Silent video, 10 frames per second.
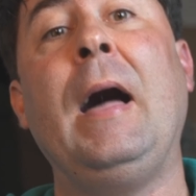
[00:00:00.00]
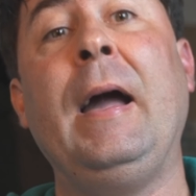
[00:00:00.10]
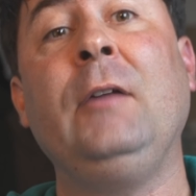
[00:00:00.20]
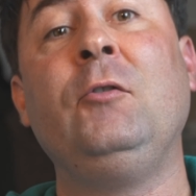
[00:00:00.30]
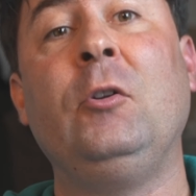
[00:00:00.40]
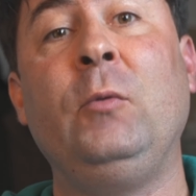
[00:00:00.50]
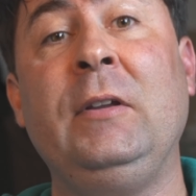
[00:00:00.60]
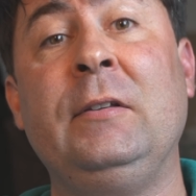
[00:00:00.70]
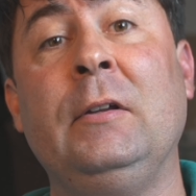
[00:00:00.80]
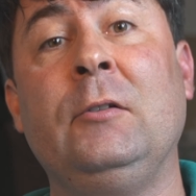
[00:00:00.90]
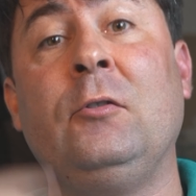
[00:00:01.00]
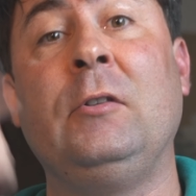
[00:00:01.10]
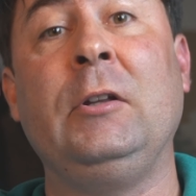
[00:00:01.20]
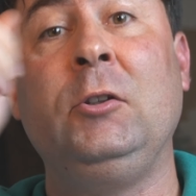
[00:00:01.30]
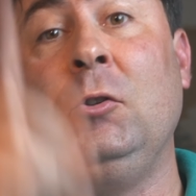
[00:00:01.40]
I do the research
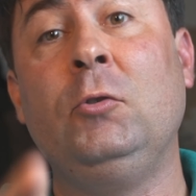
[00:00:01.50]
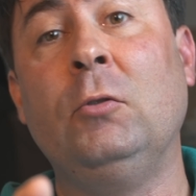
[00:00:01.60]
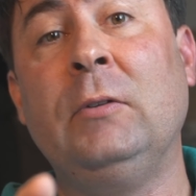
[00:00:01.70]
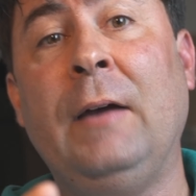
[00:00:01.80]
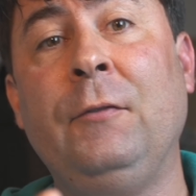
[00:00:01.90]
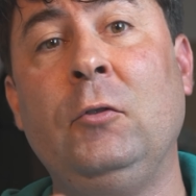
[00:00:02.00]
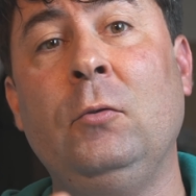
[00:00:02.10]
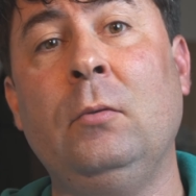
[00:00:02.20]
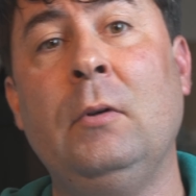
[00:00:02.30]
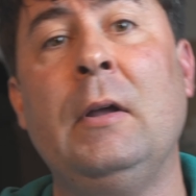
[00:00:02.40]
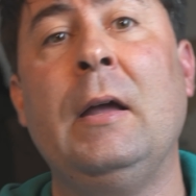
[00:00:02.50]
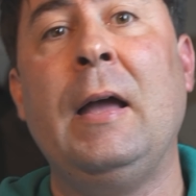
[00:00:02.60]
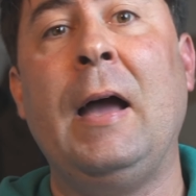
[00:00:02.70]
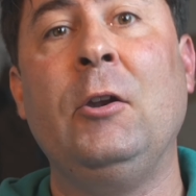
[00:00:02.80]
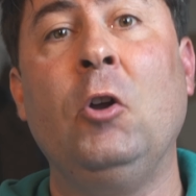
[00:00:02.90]
so that you don't have to,
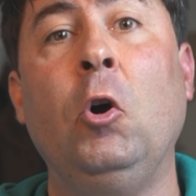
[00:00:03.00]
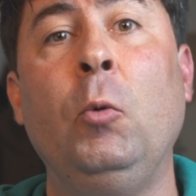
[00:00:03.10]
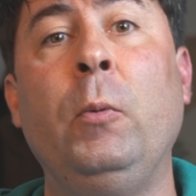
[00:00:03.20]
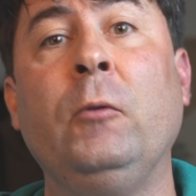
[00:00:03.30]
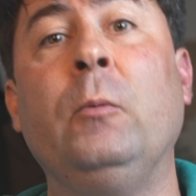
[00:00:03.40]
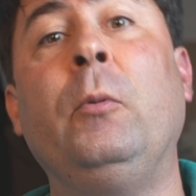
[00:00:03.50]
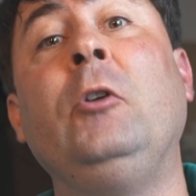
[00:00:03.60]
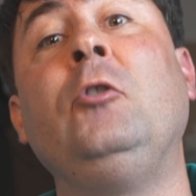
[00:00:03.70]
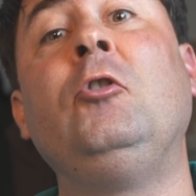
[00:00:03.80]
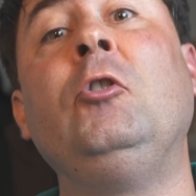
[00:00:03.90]
and hope to point